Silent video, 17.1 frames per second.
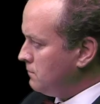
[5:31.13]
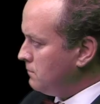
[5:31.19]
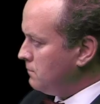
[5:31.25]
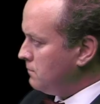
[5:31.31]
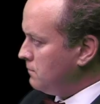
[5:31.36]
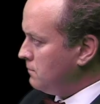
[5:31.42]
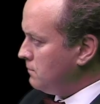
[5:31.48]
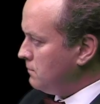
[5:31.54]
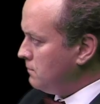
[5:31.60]

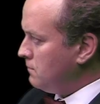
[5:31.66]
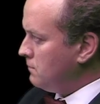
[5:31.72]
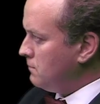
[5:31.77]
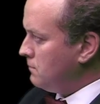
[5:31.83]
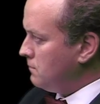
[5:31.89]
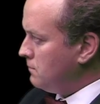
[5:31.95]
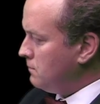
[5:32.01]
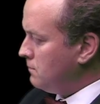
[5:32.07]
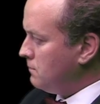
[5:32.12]

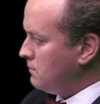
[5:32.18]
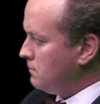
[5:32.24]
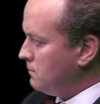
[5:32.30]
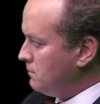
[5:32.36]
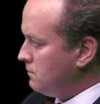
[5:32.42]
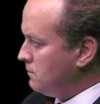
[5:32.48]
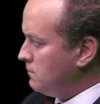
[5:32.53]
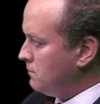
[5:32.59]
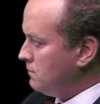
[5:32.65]

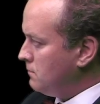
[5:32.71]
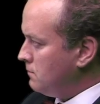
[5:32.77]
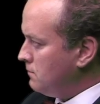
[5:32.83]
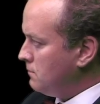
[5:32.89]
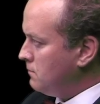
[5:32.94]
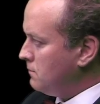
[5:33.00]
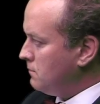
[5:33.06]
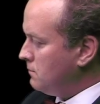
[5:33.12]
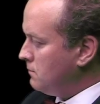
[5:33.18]

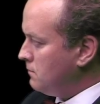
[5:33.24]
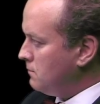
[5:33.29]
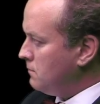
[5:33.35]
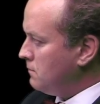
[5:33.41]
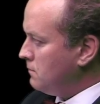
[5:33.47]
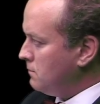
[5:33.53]
(not speaking)